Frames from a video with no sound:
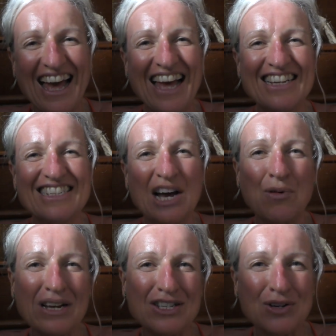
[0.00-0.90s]
and
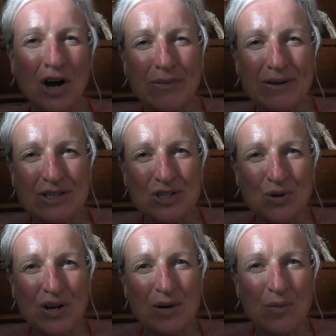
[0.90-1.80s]
uh, we do hope you
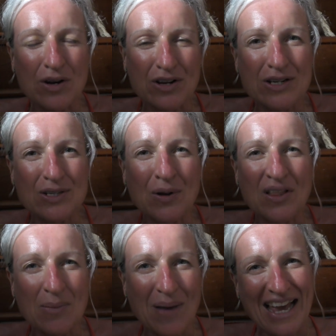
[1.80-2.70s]
enjoy what goes on
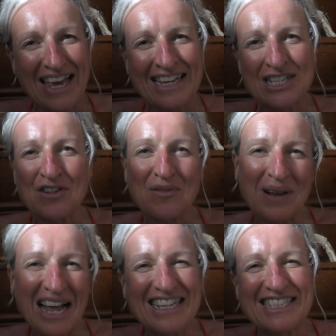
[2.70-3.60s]
in the back end of
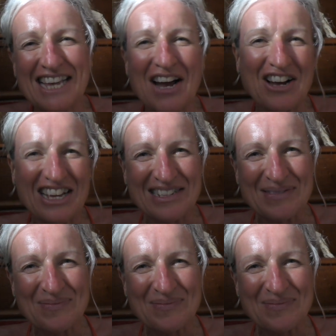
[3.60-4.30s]
Planet Sarean.